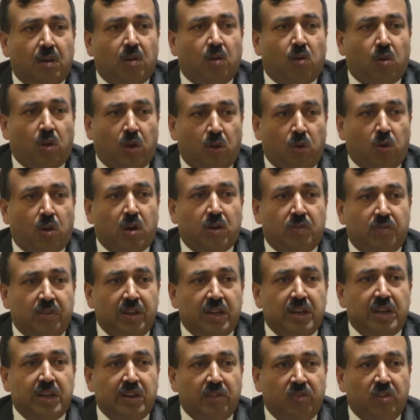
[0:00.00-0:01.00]
or not
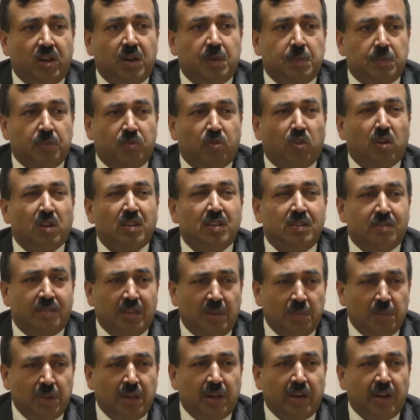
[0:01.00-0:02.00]
very developed, for the
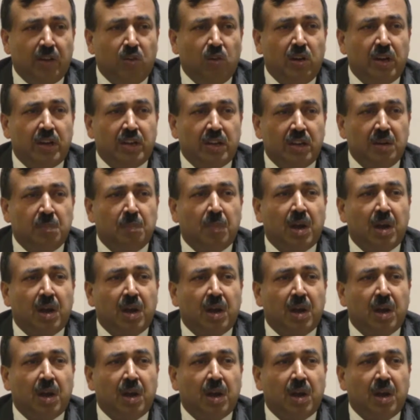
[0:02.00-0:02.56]
semi-regulated